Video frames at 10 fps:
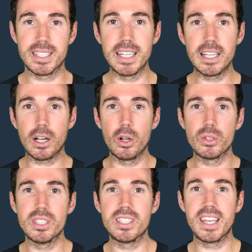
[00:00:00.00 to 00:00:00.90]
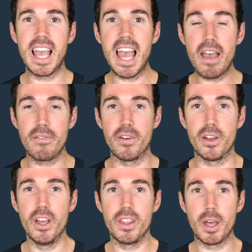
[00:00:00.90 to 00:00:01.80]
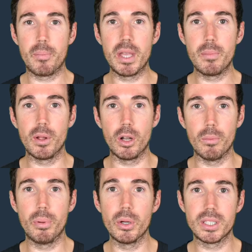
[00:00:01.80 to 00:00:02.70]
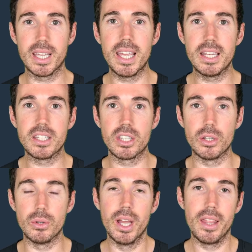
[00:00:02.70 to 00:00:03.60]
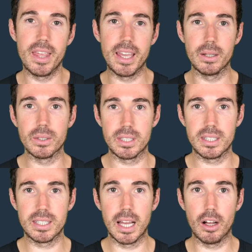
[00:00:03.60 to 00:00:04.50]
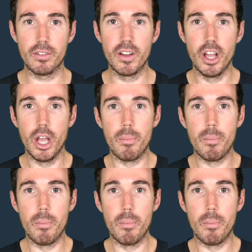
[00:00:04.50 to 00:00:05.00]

It's linked closely to the effort that people put into the hills itself.